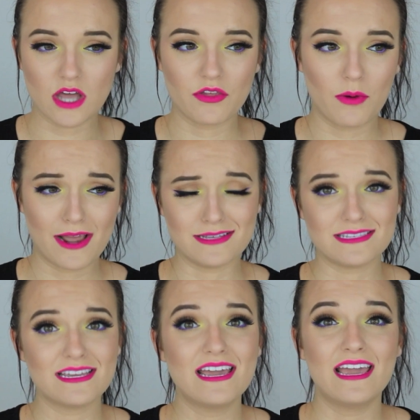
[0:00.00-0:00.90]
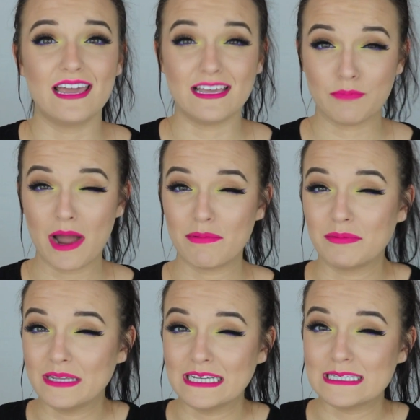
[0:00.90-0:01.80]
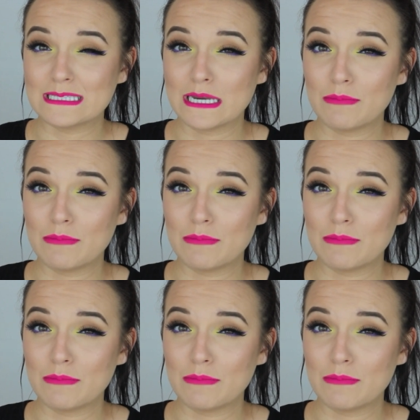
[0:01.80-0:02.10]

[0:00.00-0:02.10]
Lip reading: Otherwise, it probably is going